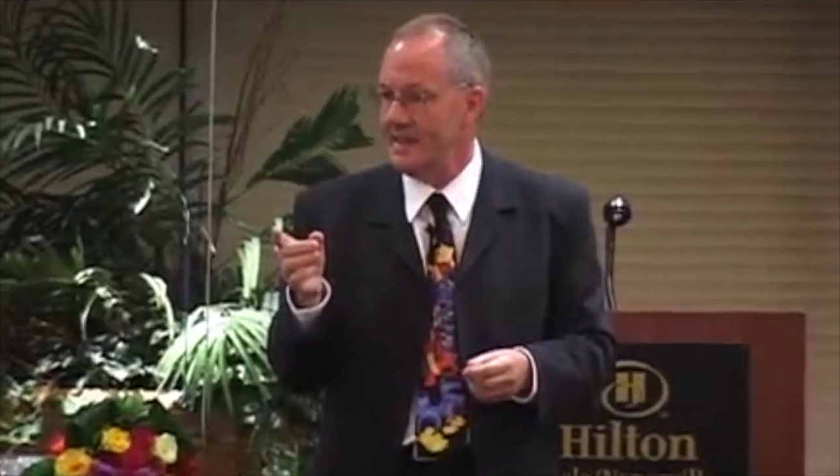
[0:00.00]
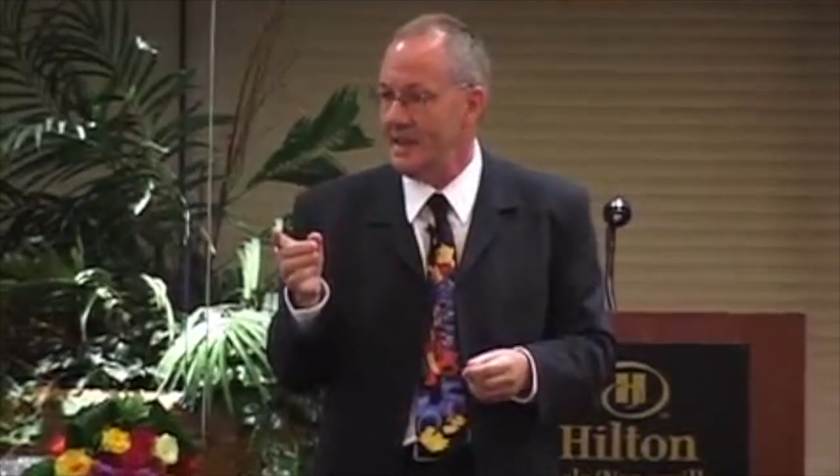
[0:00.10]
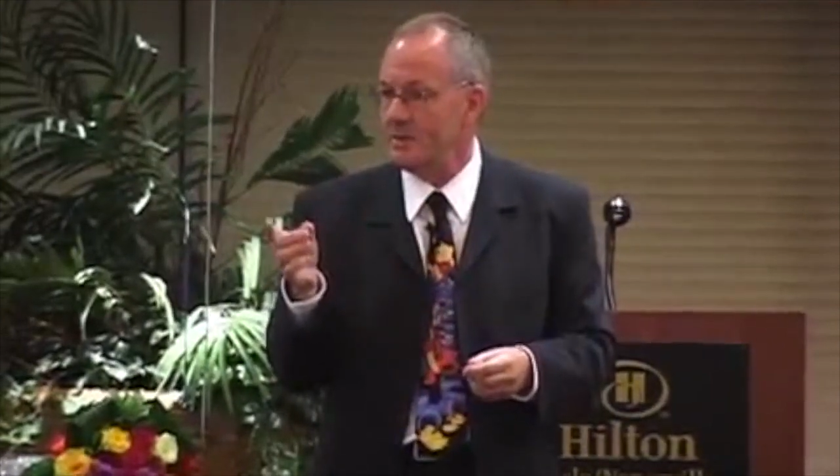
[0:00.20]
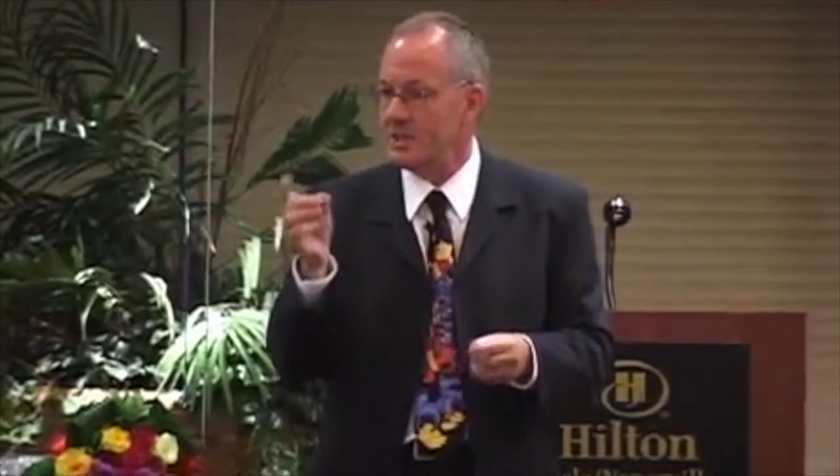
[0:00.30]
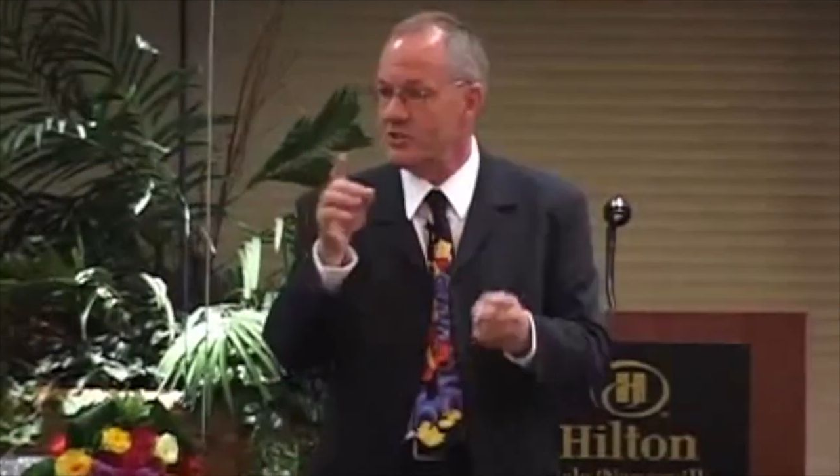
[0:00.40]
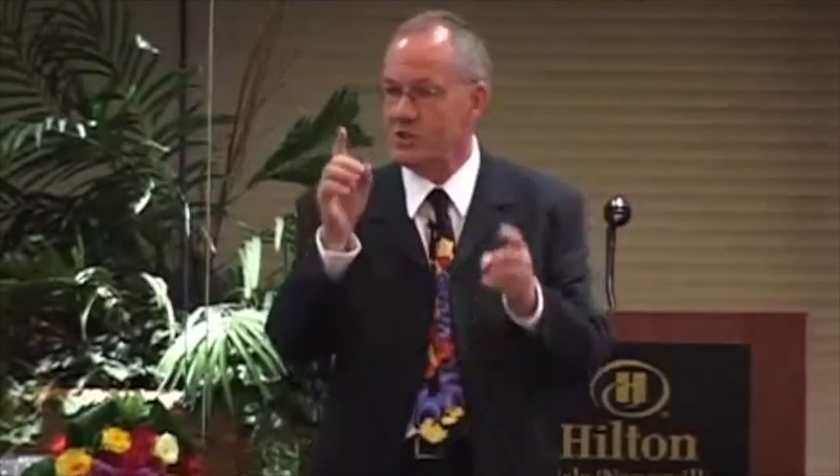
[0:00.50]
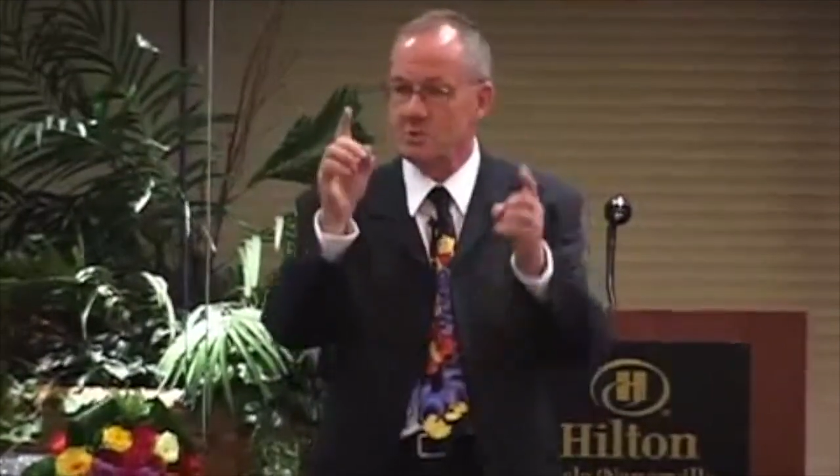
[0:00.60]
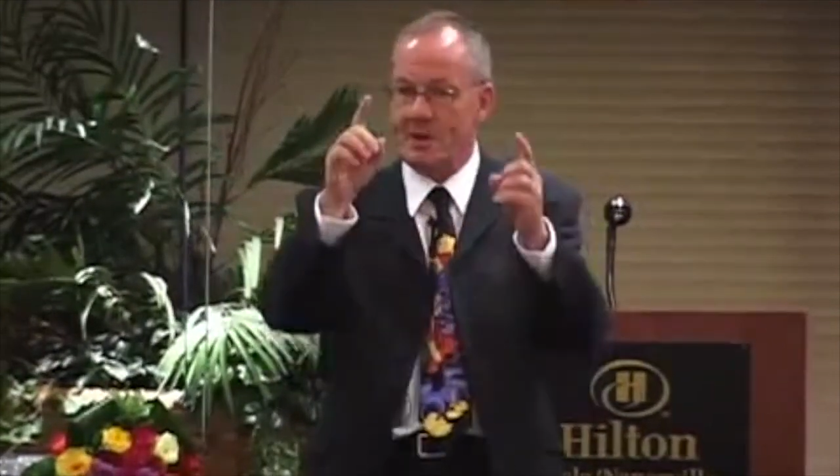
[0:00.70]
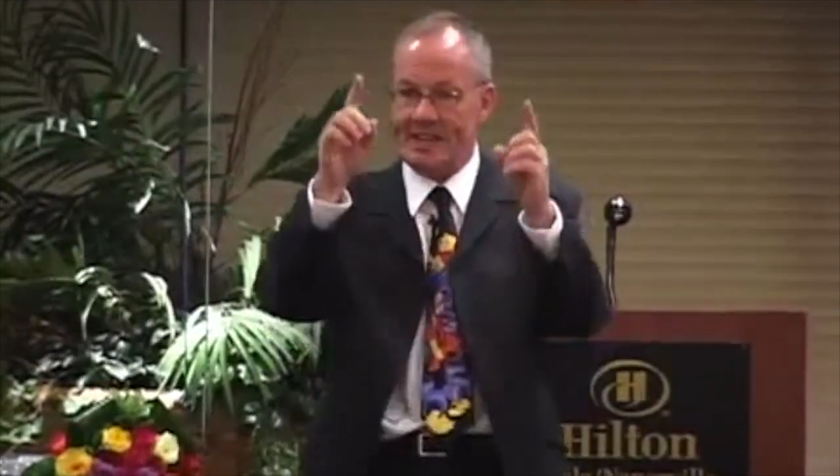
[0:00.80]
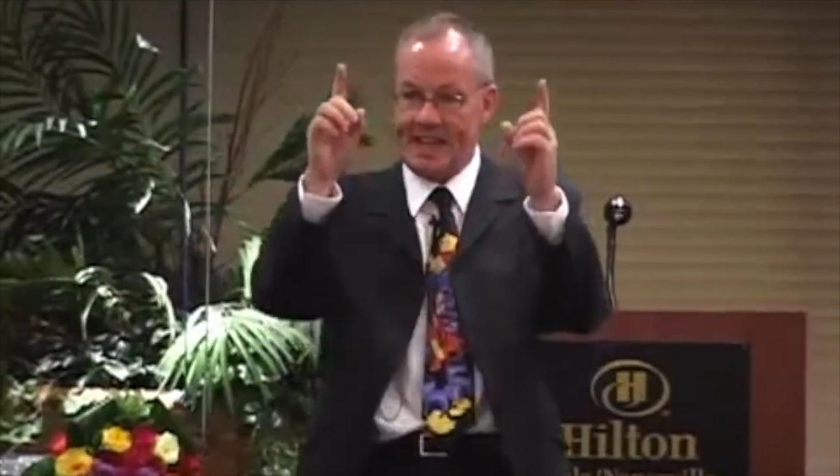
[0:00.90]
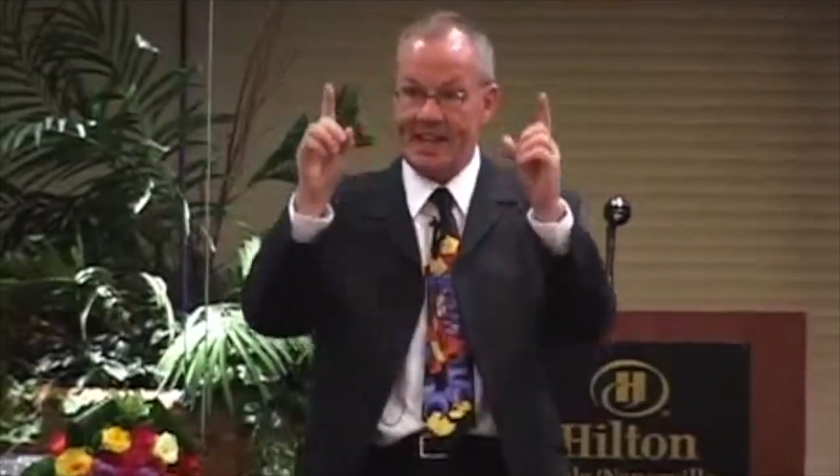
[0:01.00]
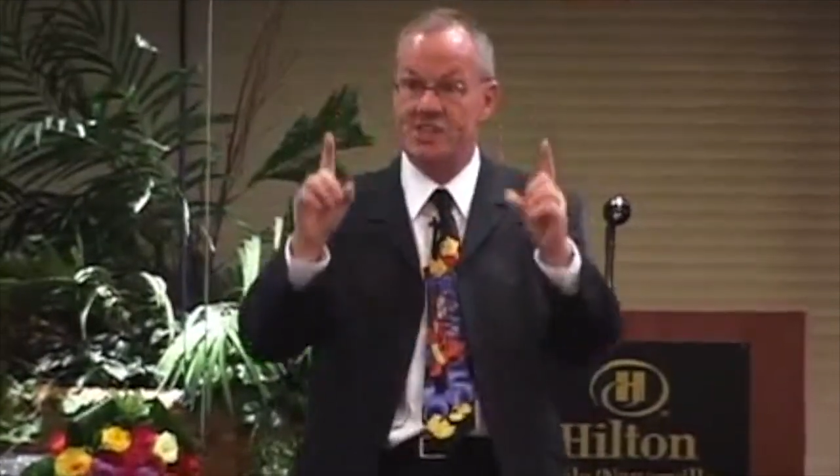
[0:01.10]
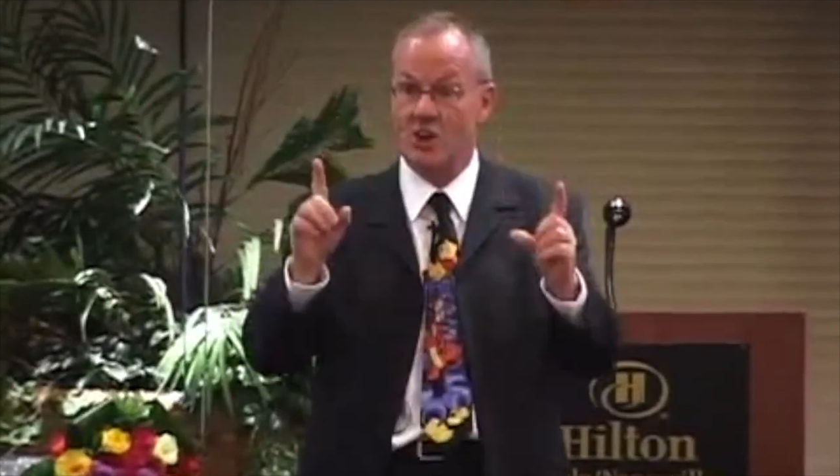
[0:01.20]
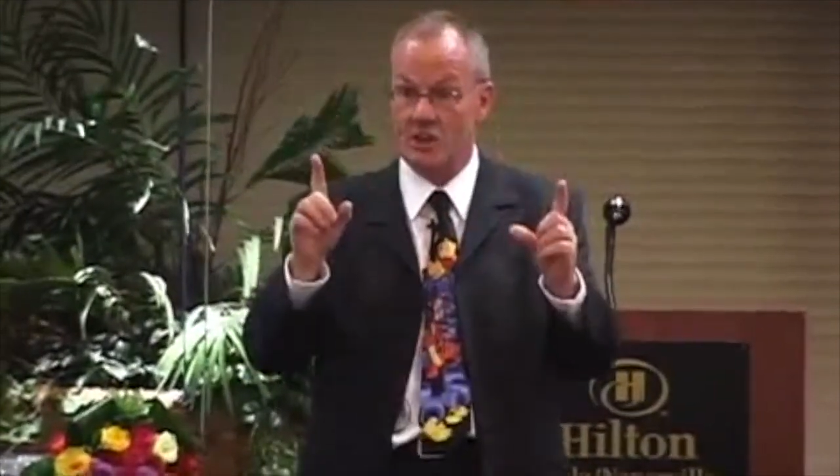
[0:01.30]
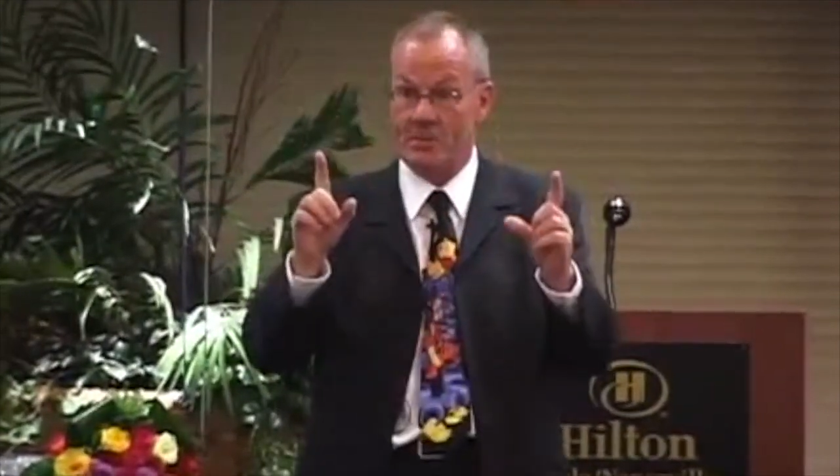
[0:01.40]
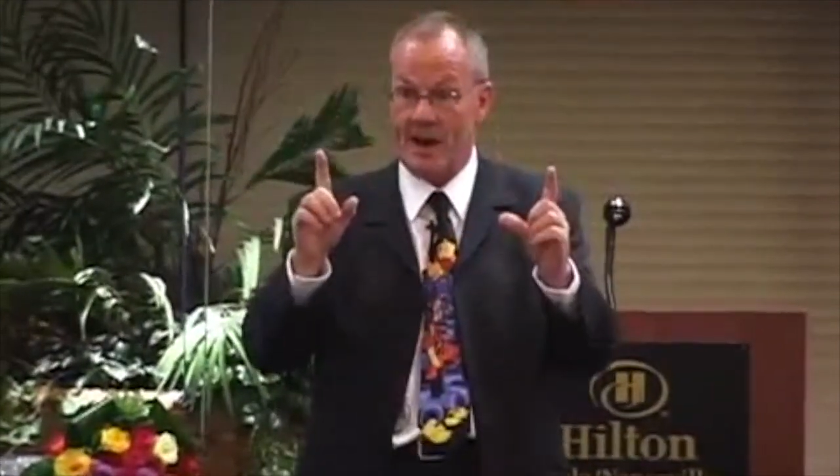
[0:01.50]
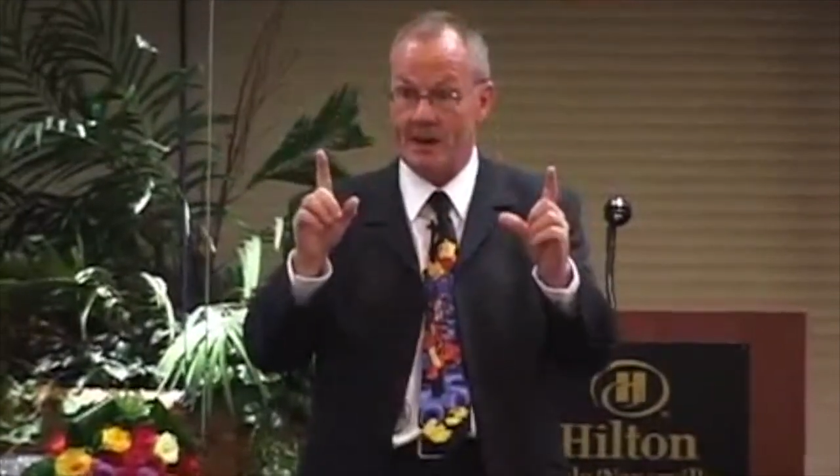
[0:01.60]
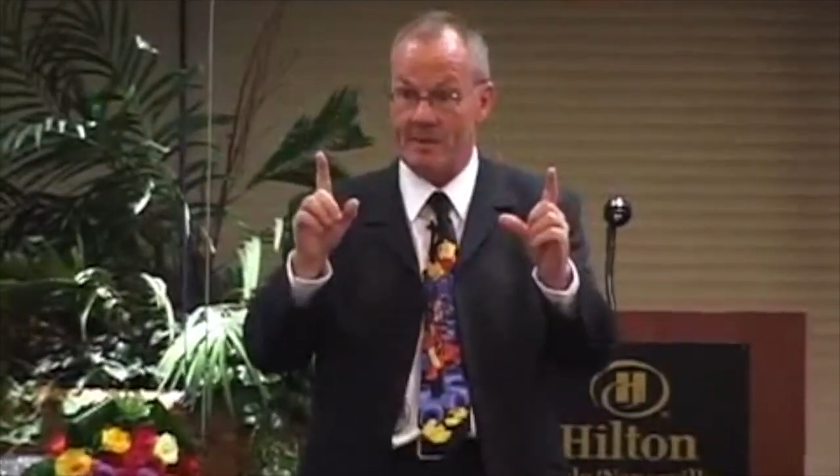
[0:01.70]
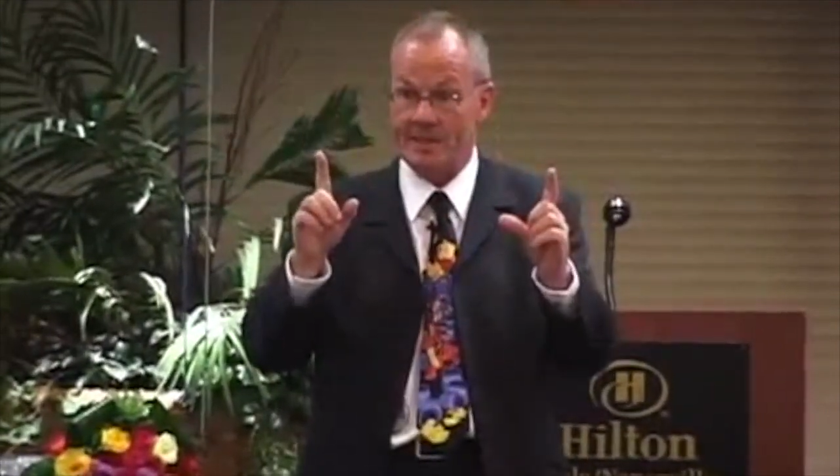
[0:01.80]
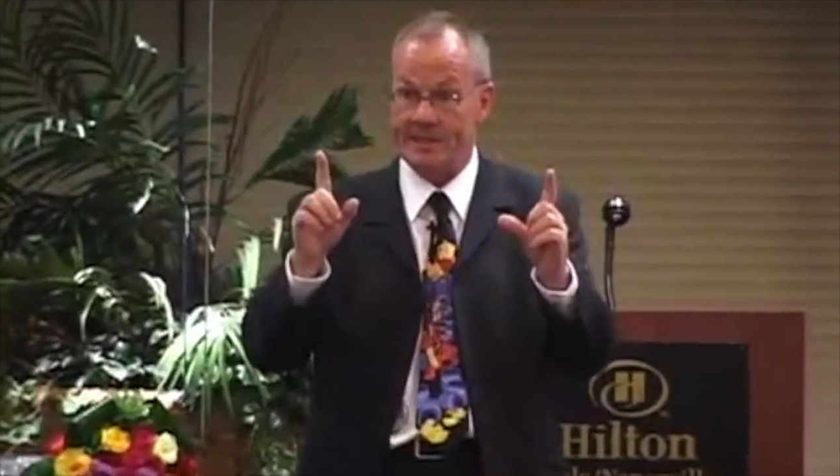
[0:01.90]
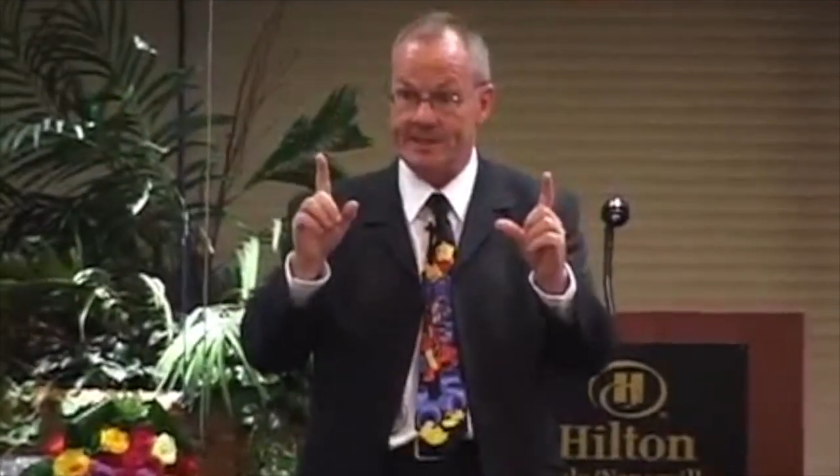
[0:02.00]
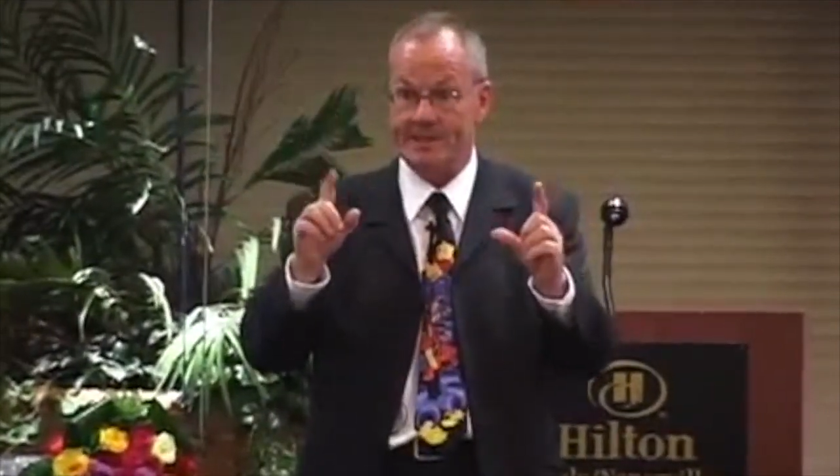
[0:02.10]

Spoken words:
it was introduced by the HR department,